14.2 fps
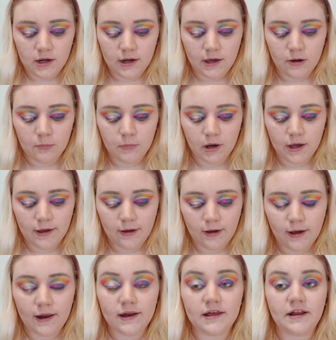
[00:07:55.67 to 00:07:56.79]
Now my
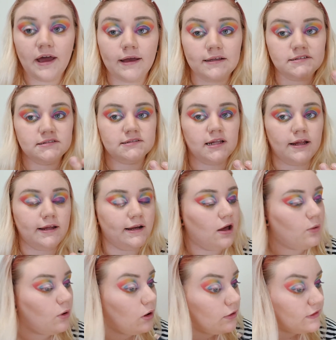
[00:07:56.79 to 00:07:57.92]
eyelid hangs slightly
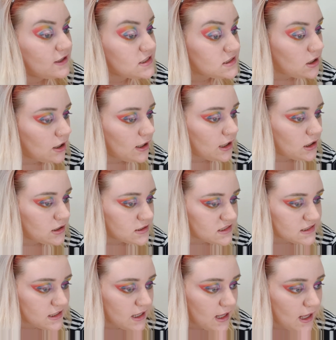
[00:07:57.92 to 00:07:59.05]
lower on this eye
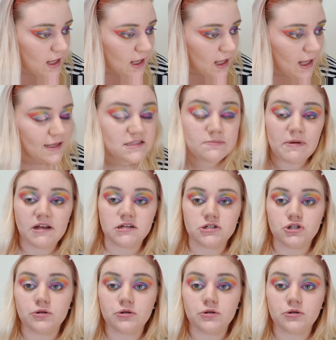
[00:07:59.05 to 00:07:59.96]
because I spent